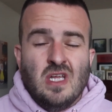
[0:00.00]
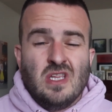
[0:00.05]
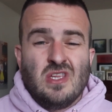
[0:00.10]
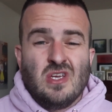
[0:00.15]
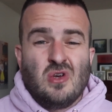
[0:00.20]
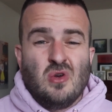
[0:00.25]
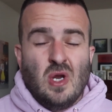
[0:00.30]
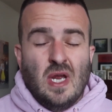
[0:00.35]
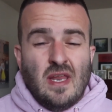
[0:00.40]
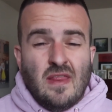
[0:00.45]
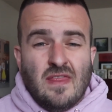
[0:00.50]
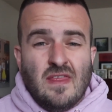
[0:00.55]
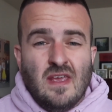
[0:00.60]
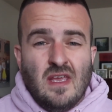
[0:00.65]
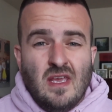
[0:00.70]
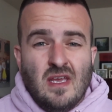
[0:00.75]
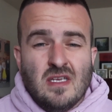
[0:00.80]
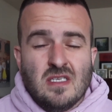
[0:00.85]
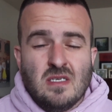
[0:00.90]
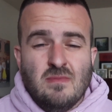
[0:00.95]
The great thing
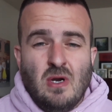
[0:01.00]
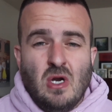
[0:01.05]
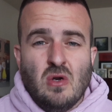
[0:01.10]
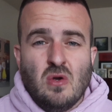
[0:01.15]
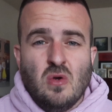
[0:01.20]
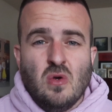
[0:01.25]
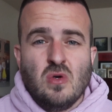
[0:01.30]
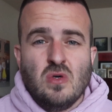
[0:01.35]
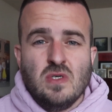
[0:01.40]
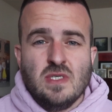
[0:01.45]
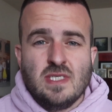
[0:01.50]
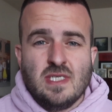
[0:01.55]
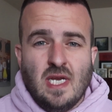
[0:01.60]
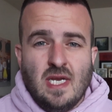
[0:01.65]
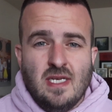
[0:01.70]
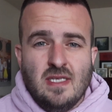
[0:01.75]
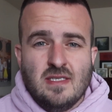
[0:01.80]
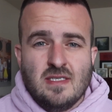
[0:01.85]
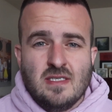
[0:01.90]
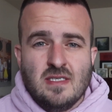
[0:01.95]
is about Google
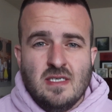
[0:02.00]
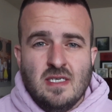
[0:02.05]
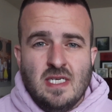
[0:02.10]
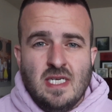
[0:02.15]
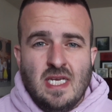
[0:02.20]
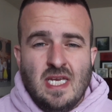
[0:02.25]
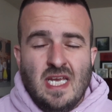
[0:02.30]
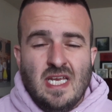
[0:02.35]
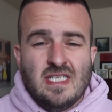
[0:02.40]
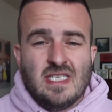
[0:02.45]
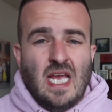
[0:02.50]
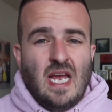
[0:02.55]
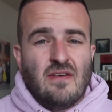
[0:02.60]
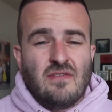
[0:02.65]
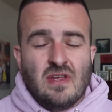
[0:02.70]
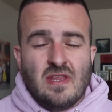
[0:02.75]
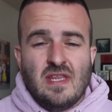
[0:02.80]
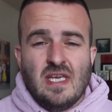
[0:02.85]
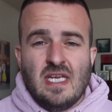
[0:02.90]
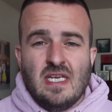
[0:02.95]
Sites is
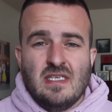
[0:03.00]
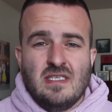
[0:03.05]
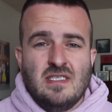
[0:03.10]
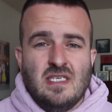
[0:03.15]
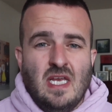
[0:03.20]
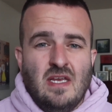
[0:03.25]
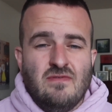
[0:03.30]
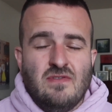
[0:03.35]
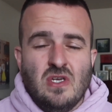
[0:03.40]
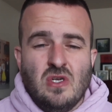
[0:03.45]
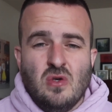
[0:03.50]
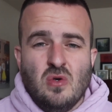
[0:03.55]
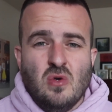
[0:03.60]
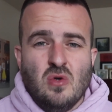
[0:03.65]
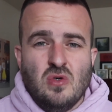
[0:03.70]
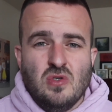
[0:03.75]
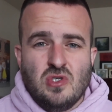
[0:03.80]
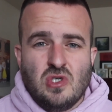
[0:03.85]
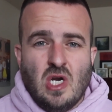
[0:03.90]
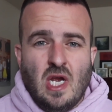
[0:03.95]
everything is saved in
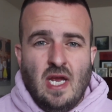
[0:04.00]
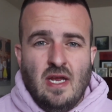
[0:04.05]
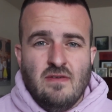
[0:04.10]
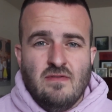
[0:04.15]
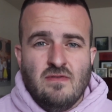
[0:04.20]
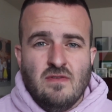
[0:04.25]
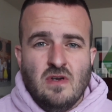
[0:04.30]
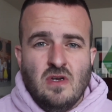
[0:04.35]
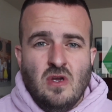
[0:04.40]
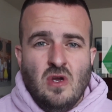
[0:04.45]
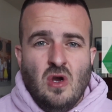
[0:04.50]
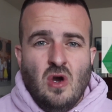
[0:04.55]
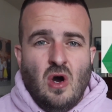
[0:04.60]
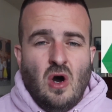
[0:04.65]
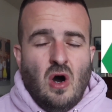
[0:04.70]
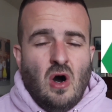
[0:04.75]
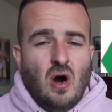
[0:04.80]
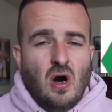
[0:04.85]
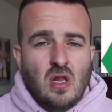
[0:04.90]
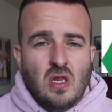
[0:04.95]
Google Drive.
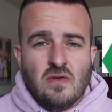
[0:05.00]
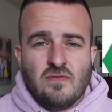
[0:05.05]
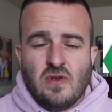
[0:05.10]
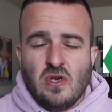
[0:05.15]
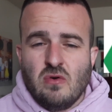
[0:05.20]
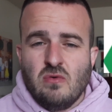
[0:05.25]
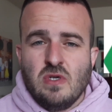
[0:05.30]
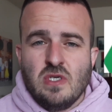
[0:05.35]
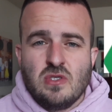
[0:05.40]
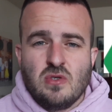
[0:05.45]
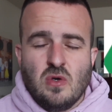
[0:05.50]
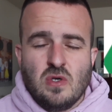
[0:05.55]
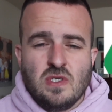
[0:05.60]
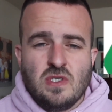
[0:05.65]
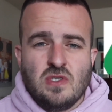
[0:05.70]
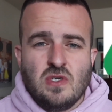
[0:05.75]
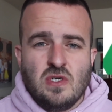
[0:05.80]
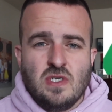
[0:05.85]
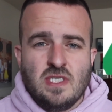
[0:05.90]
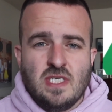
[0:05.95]
All of your
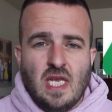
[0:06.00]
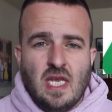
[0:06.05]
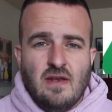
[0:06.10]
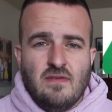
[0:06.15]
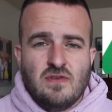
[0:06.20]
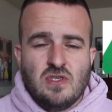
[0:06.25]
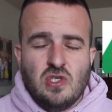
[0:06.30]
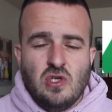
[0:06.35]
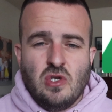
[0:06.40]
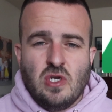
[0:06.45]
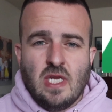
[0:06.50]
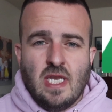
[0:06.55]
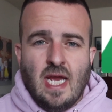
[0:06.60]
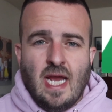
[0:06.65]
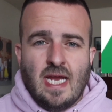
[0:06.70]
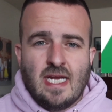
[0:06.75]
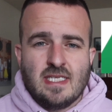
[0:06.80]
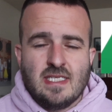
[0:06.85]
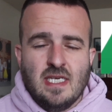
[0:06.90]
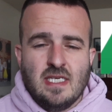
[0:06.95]
resources are saved so you can
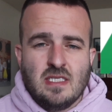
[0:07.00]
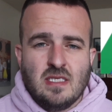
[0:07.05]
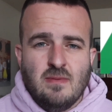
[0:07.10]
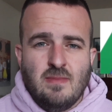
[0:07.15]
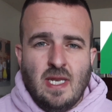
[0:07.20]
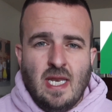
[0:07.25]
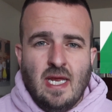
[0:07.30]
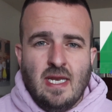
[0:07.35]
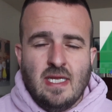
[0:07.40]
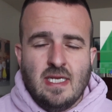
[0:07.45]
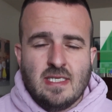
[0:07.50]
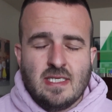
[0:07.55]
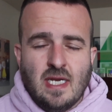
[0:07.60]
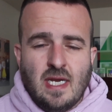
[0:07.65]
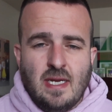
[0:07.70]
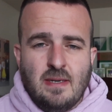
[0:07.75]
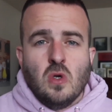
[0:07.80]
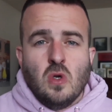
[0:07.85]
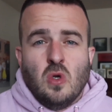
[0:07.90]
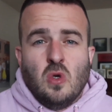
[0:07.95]
access them at any
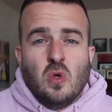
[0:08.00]
time.